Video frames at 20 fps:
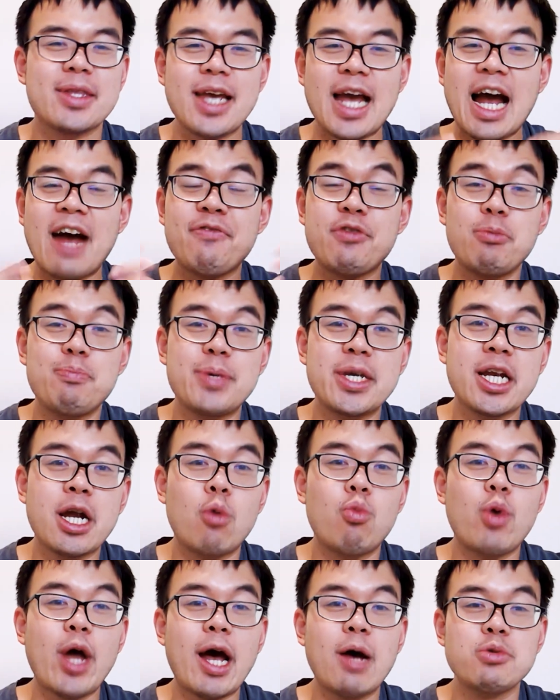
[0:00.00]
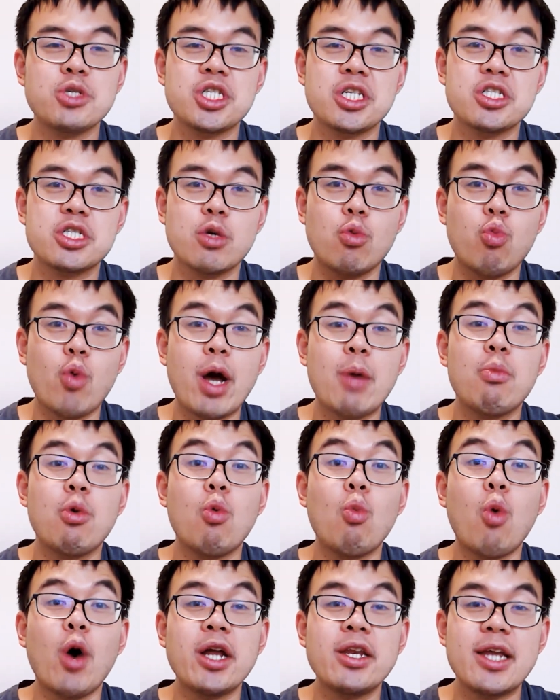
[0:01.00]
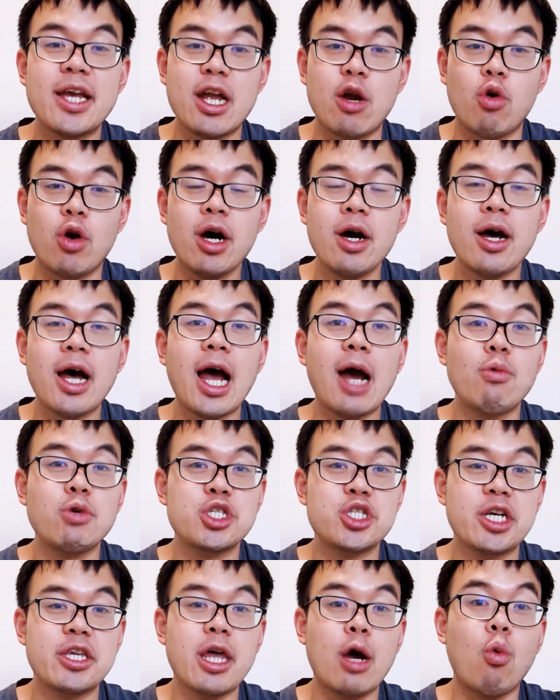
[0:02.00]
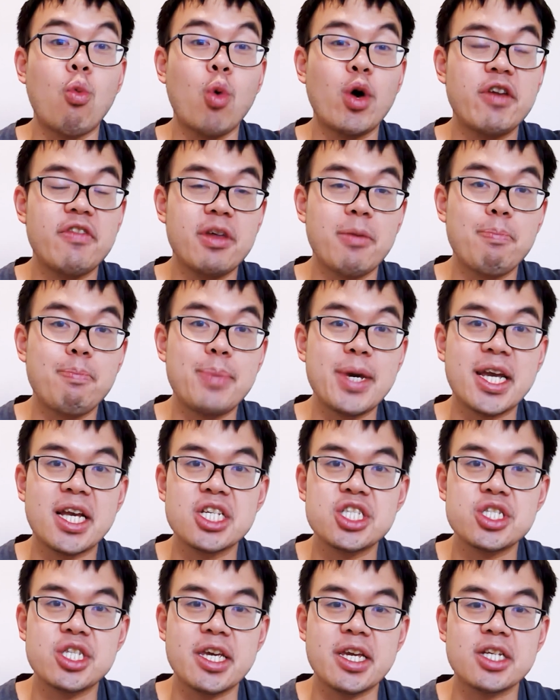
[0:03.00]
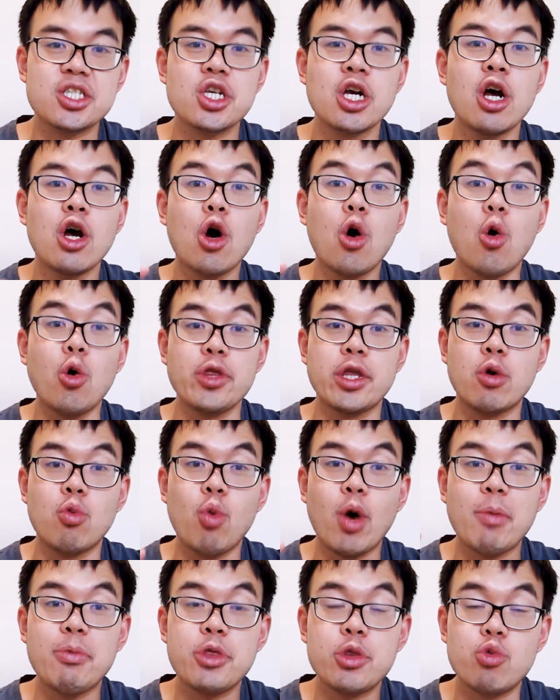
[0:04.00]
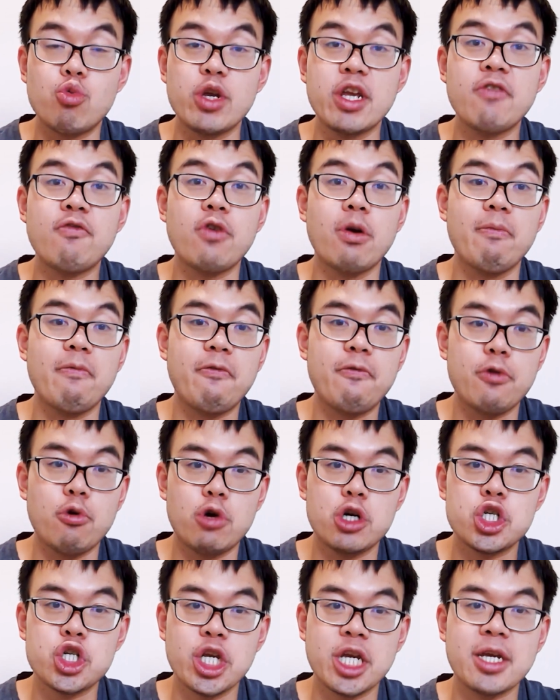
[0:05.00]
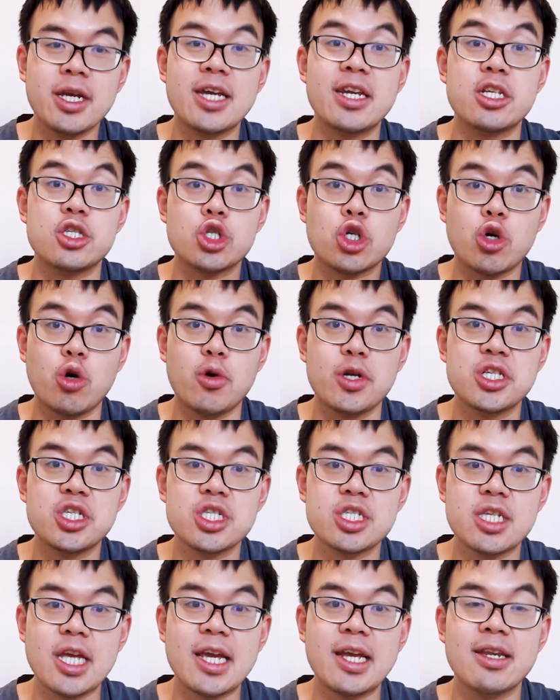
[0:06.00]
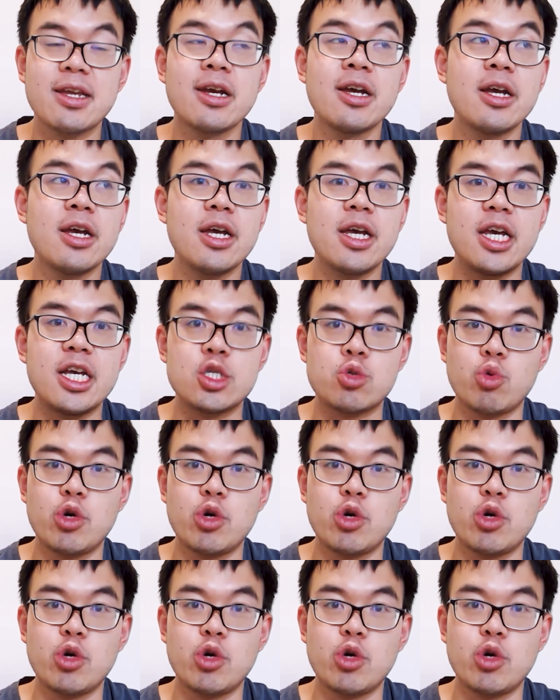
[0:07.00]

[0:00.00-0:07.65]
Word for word: After being around since the Web 1 era, I would say that one of the biggest things holding Web 3 from flourishing in its current state is